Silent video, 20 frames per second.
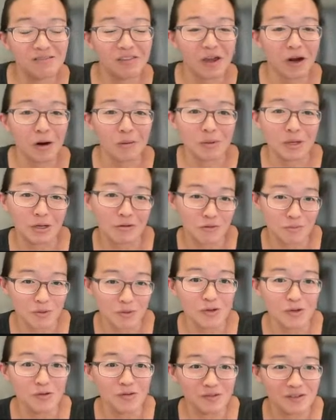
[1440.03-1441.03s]
they are being
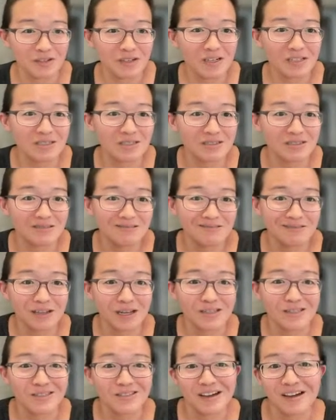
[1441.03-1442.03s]
removed, it's
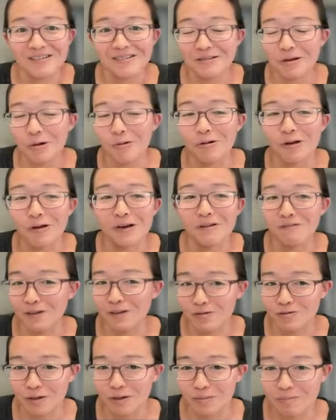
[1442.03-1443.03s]
not going on a
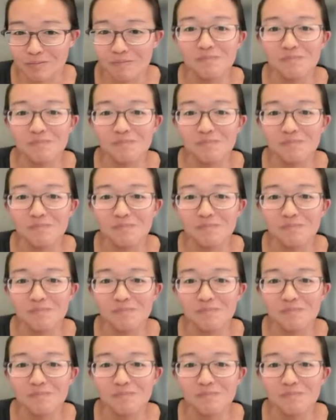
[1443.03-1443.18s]
field trip.